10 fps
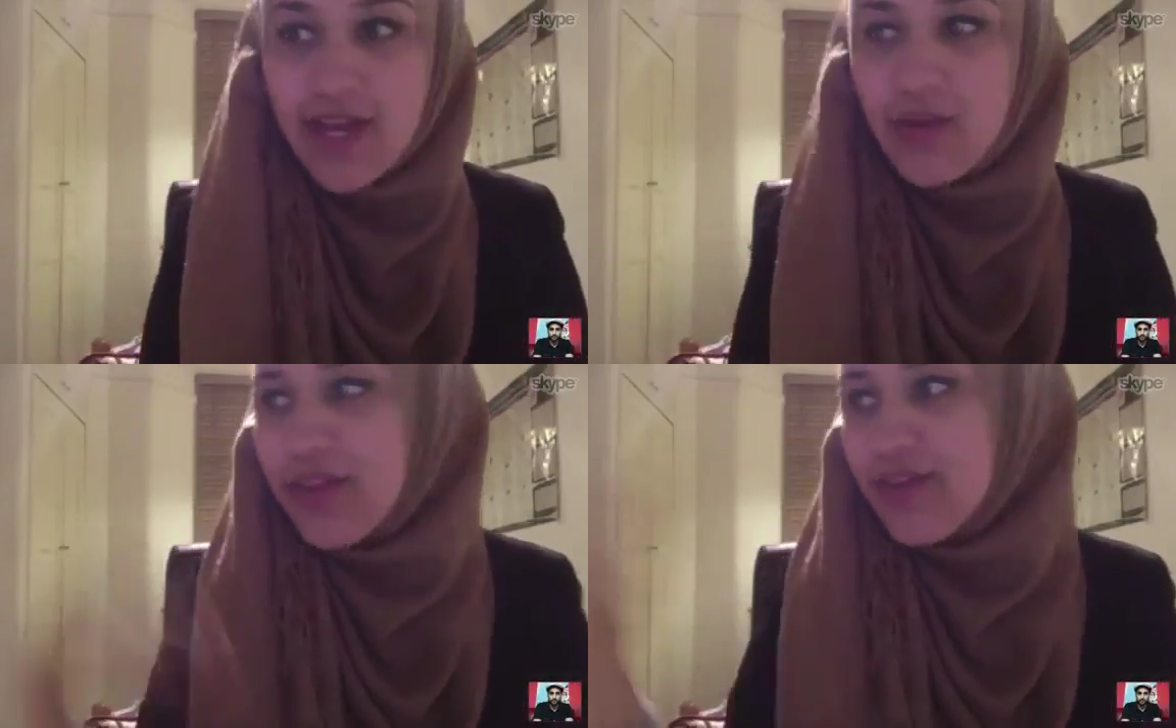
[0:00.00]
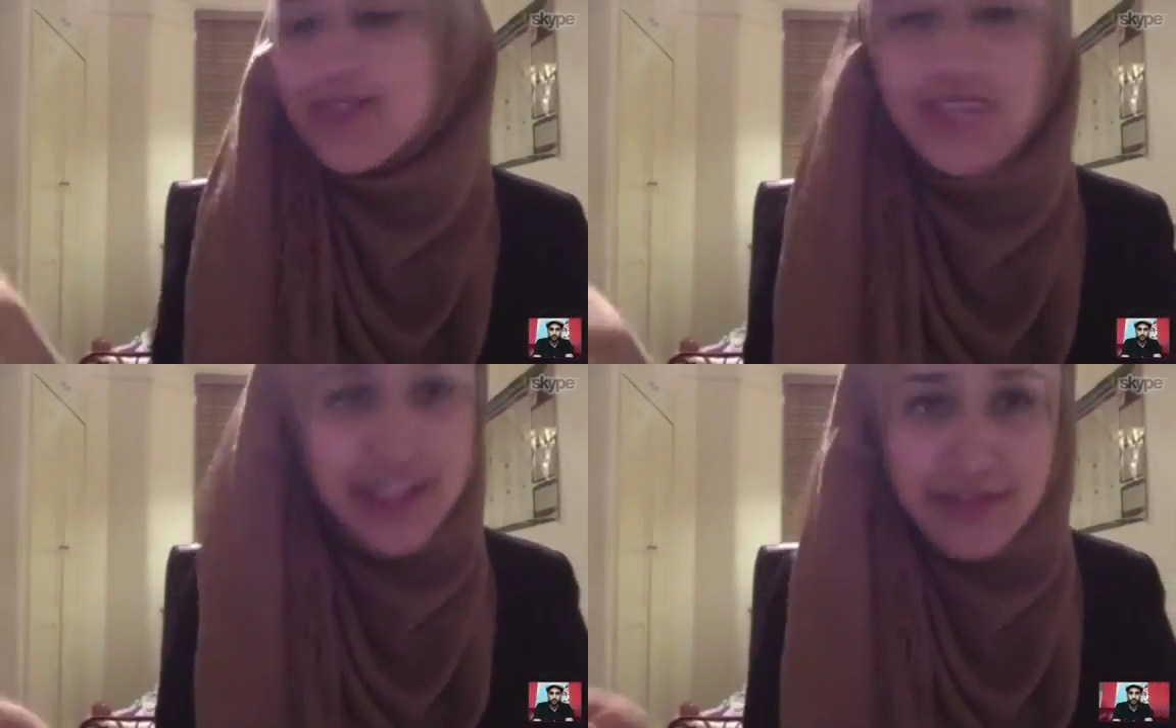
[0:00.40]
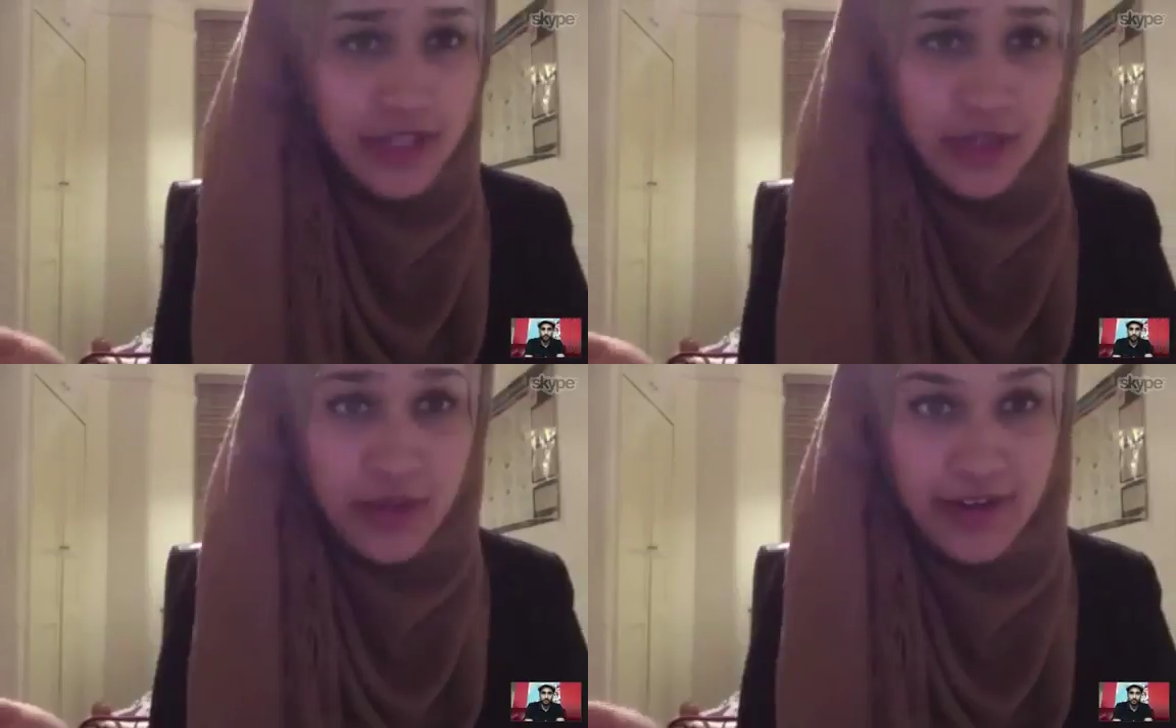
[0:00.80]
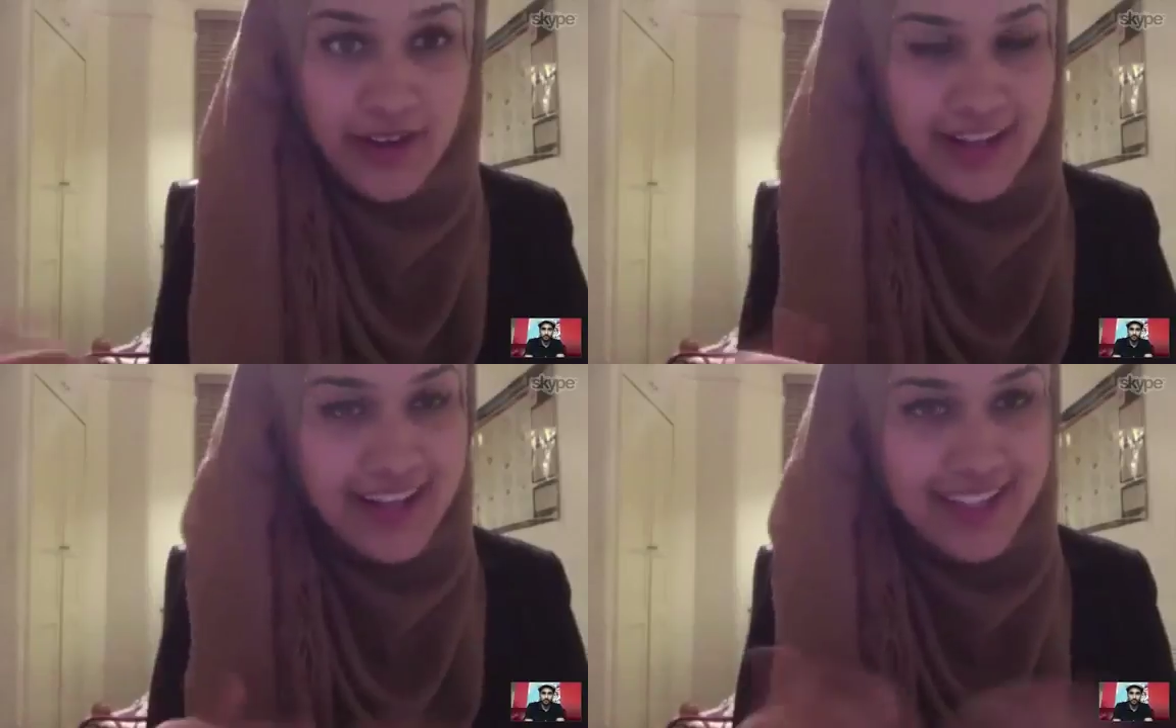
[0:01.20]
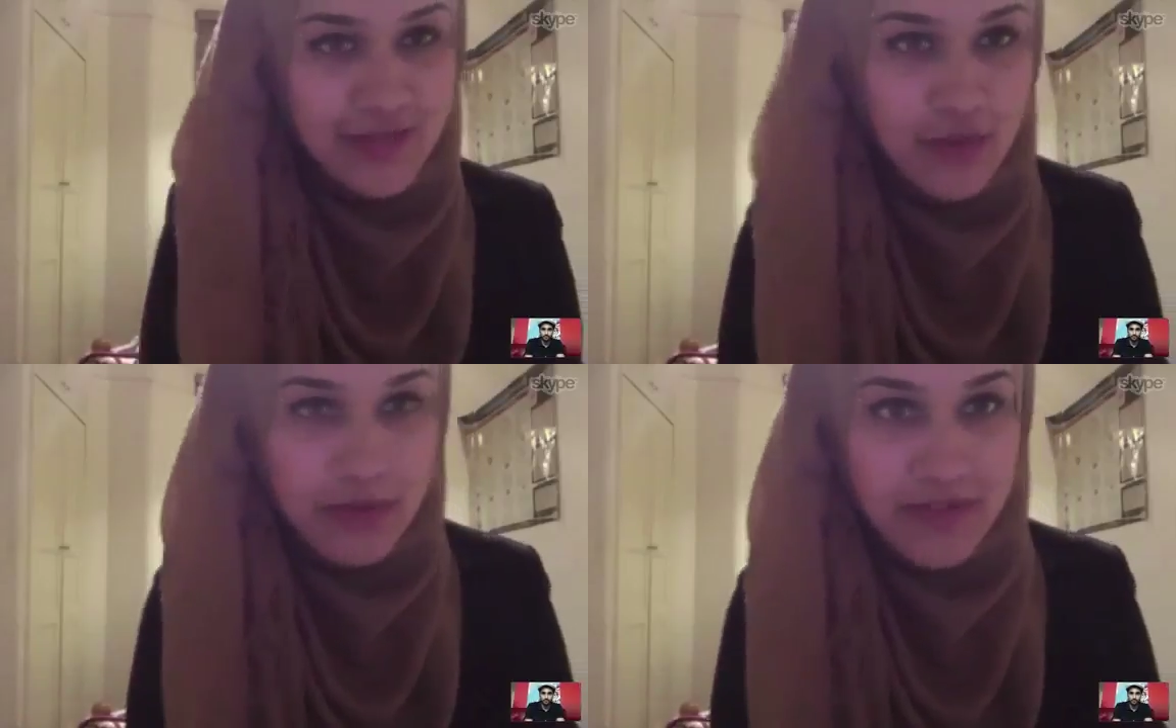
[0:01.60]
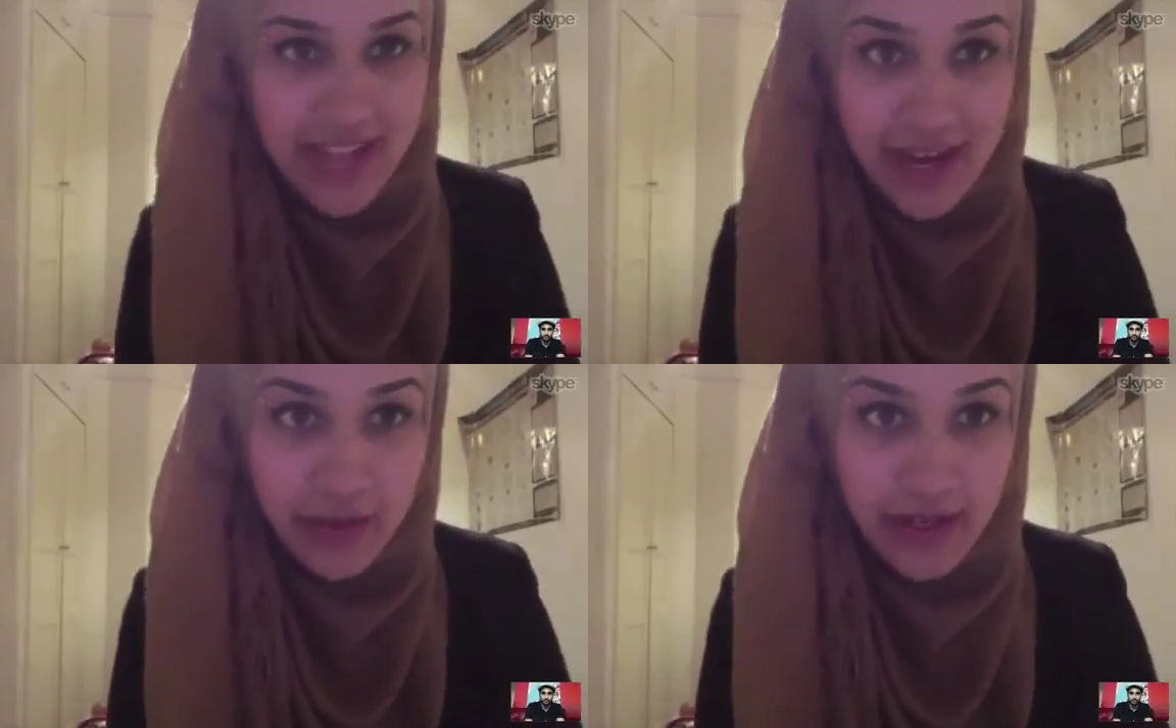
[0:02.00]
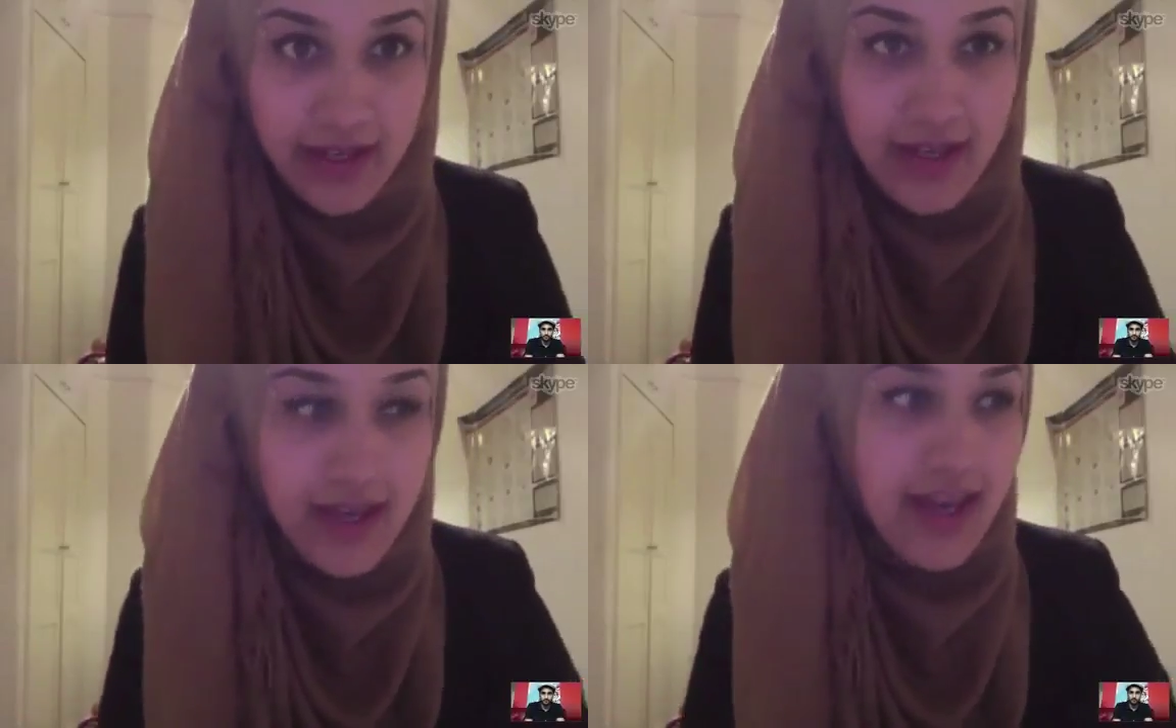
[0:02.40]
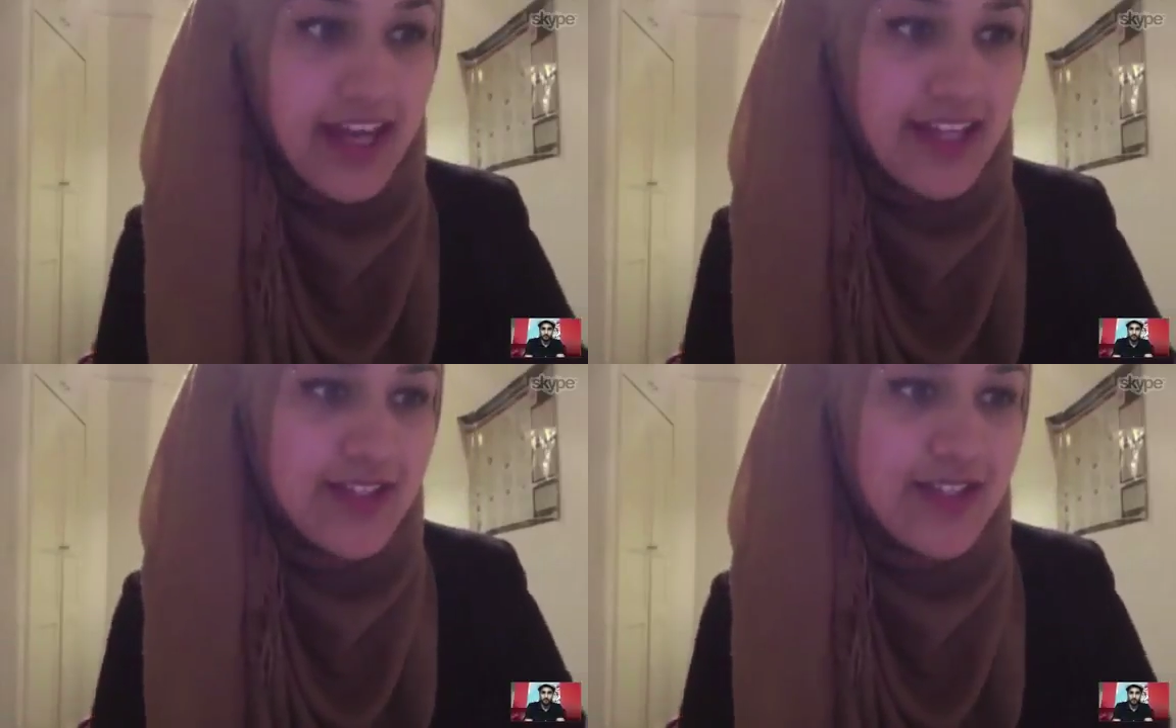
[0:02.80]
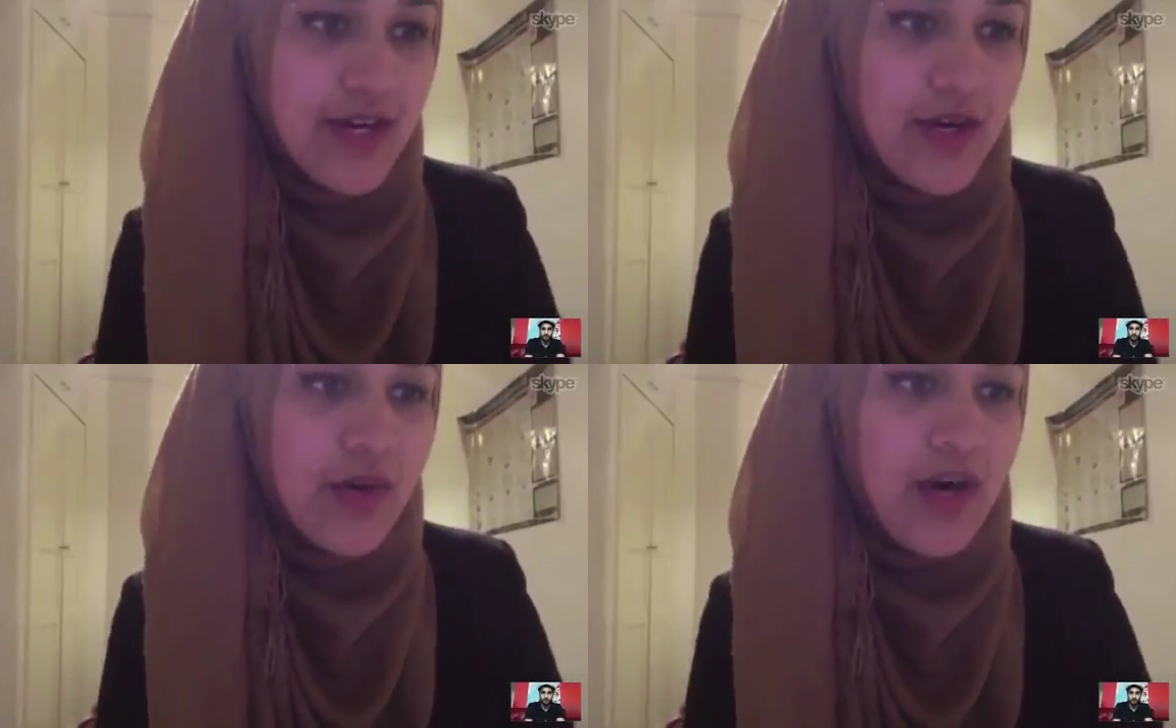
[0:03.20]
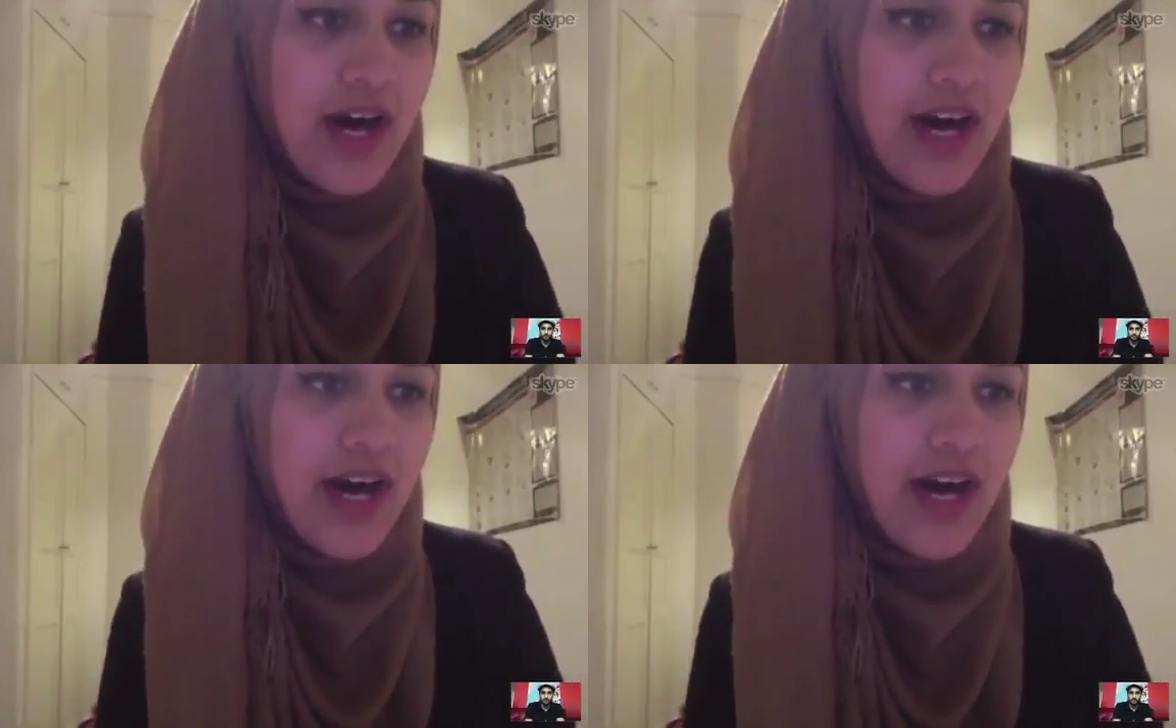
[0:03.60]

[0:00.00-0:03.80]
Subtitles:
whether it's in a video or not, it's a form of dawah. And so